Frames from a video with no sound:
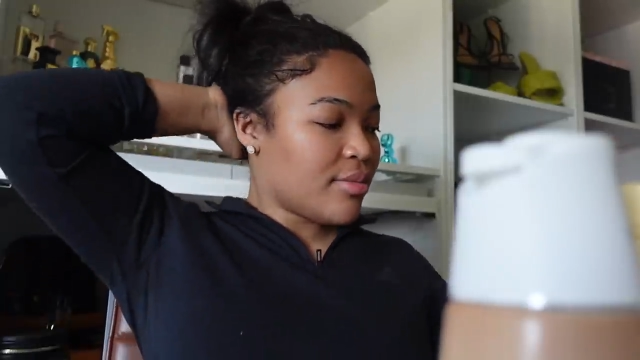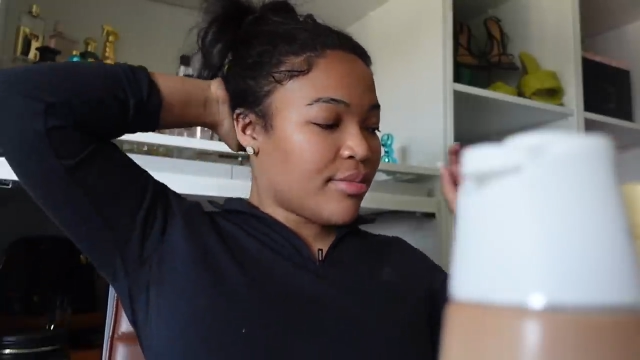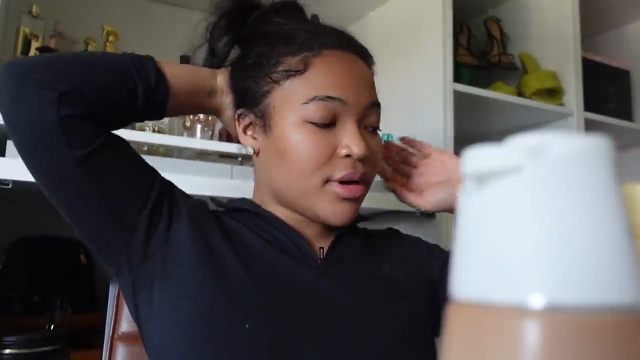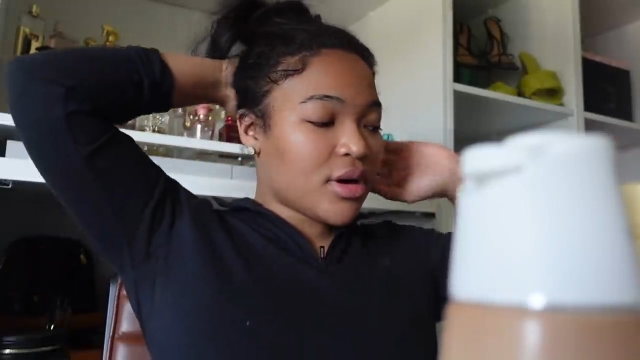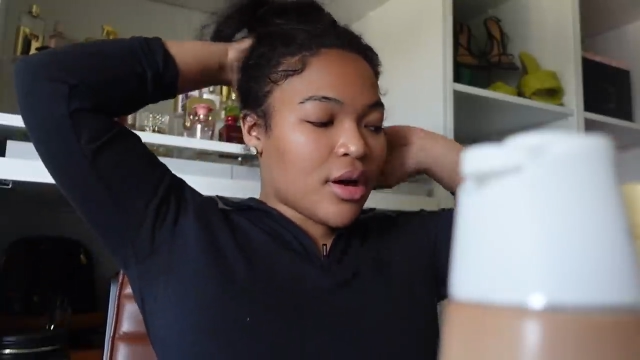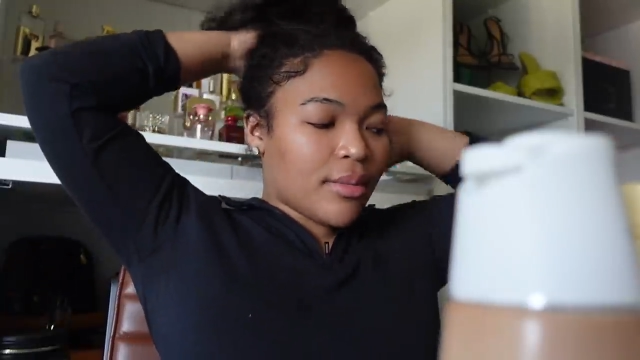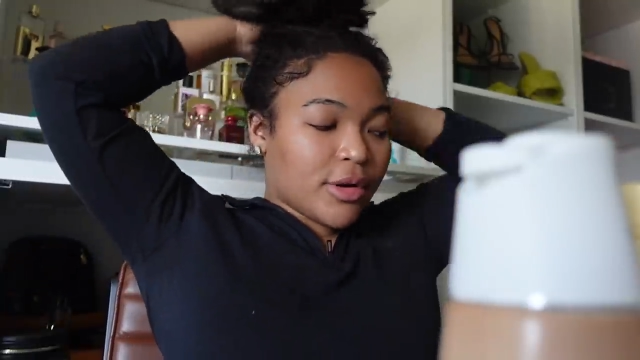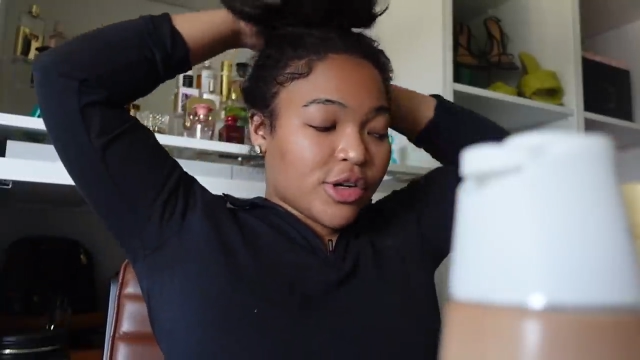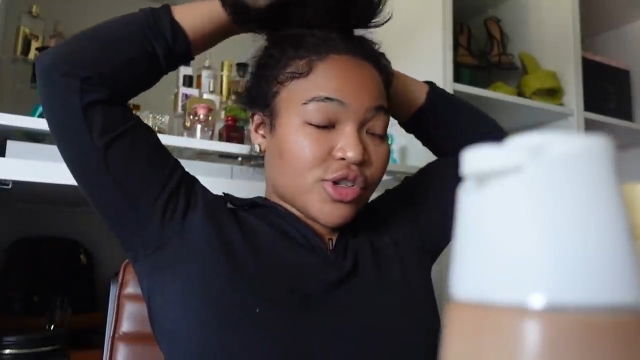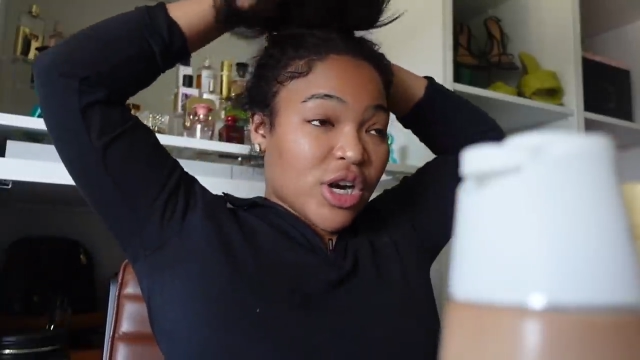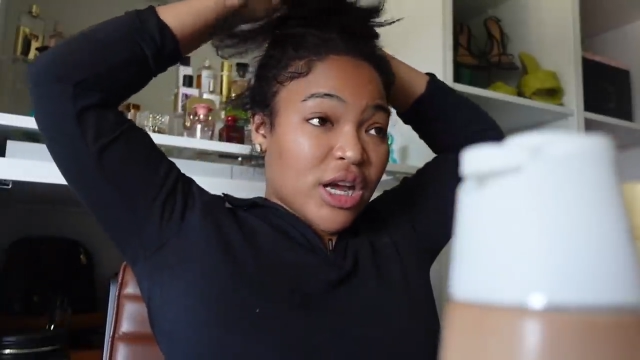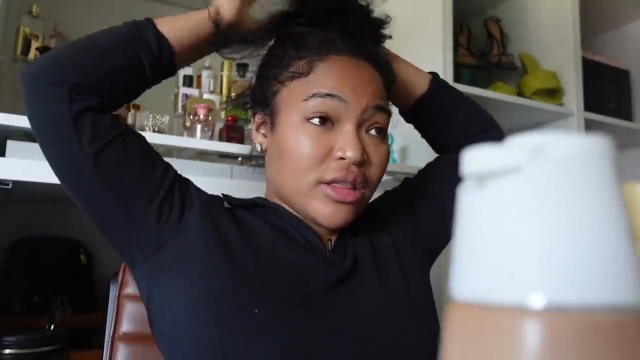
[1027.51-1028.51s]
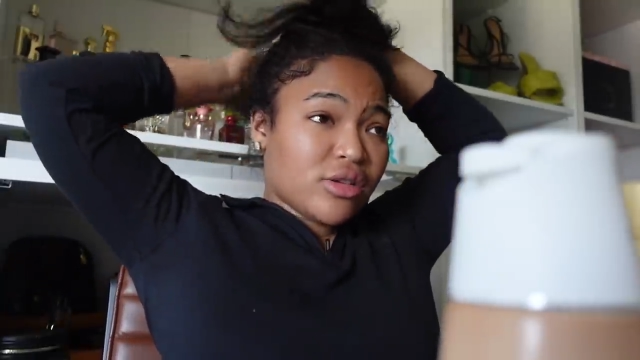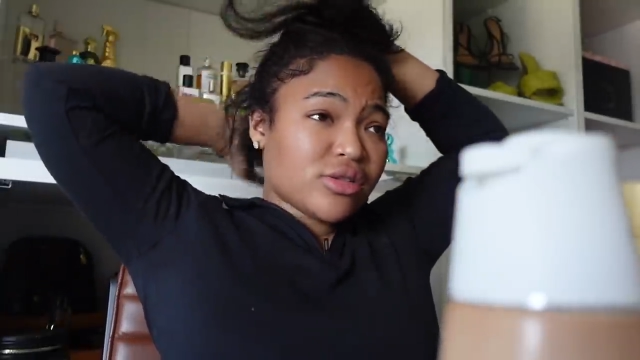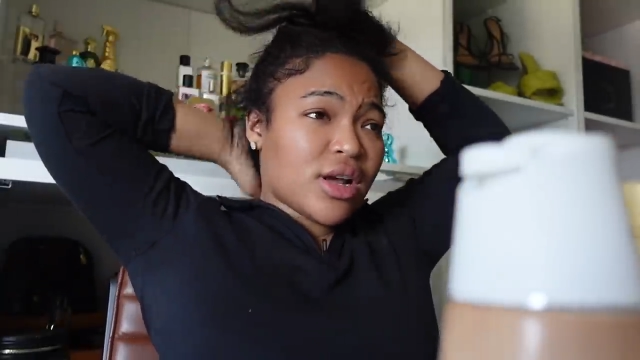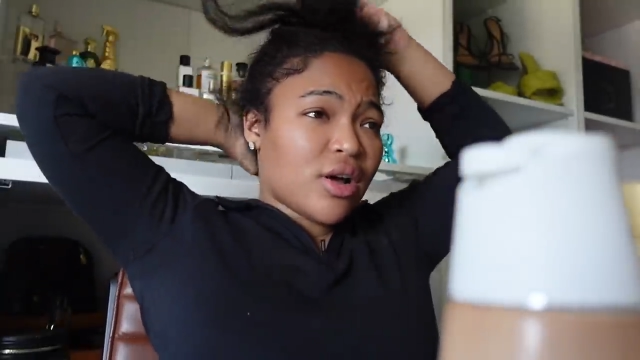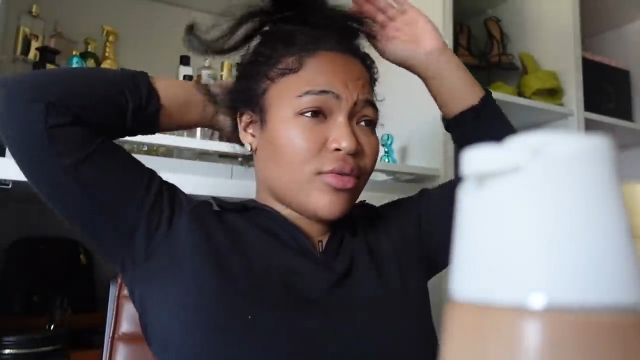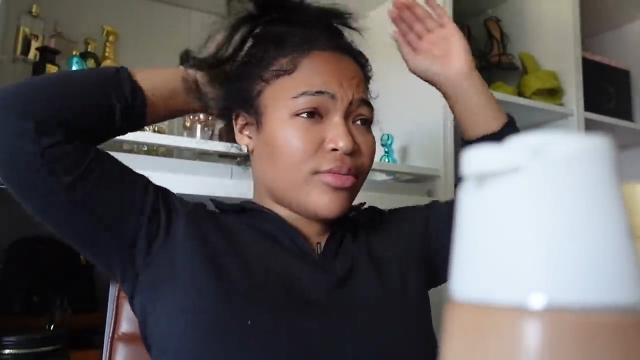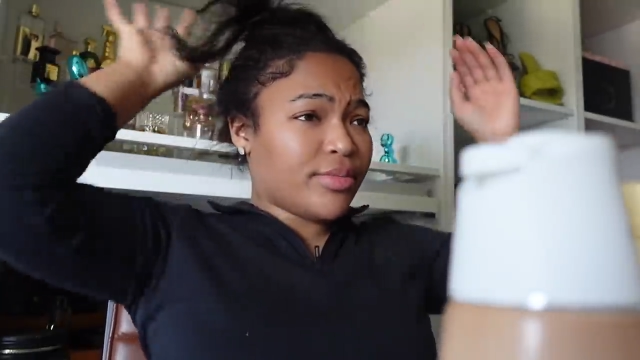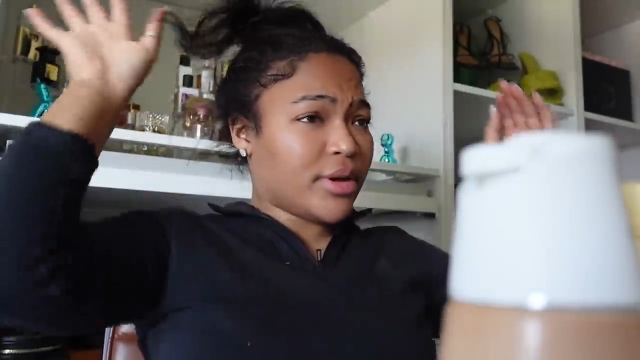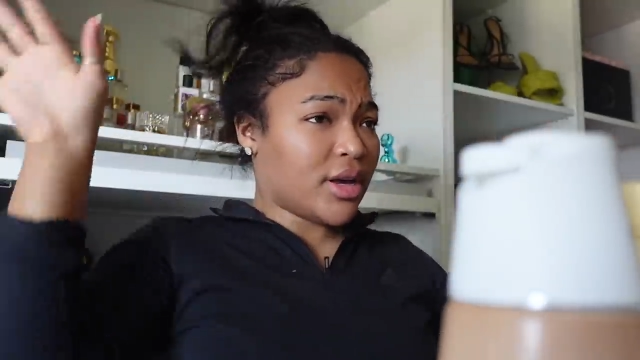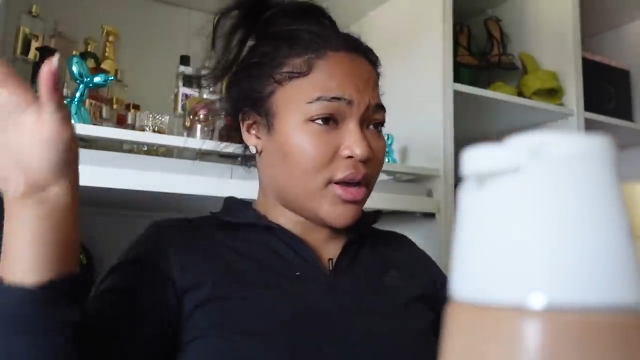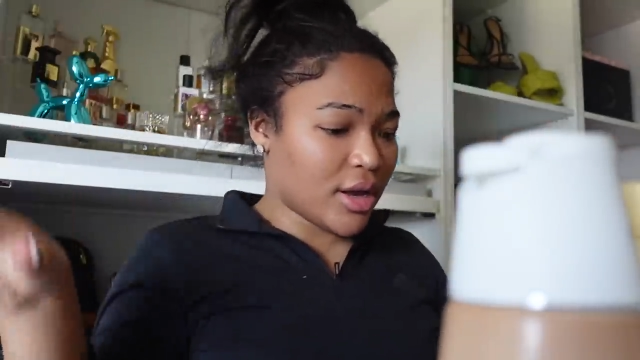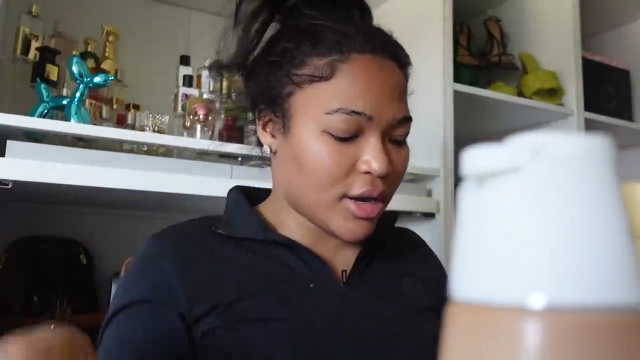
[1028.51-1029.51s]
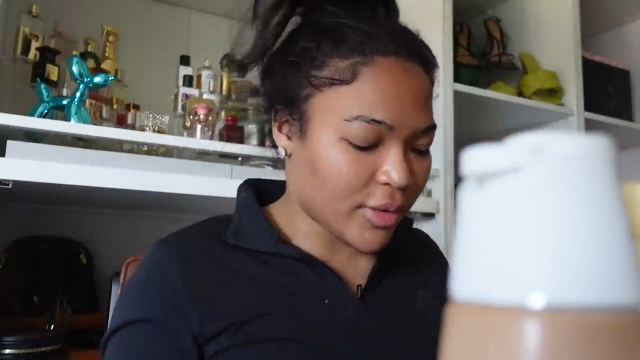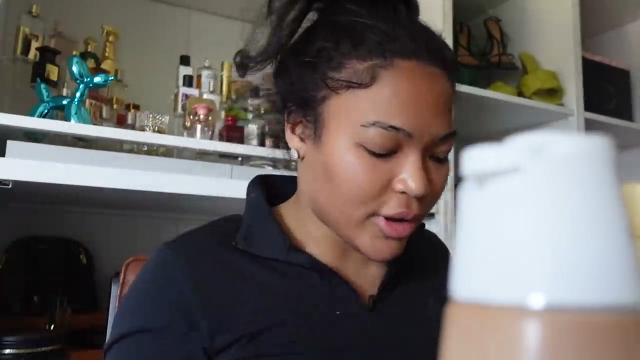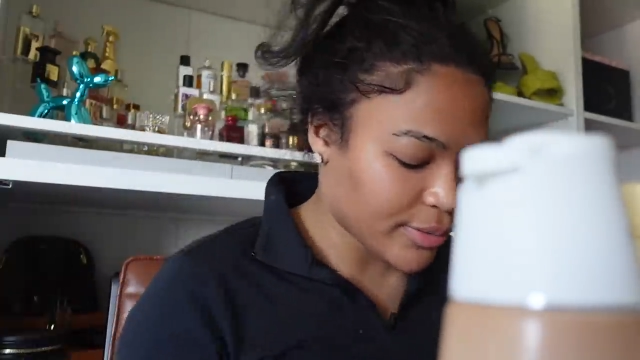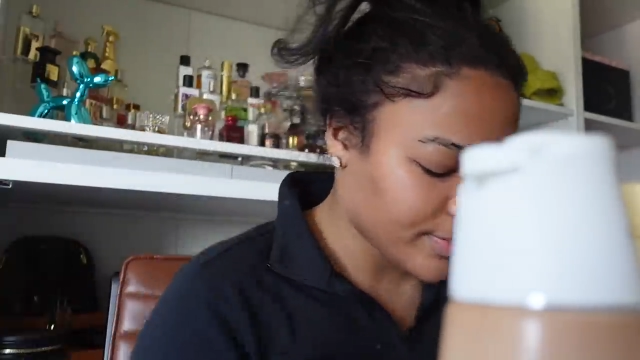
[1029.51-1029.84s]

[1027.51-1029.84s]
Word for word: But I'm going to try those out. But anyway,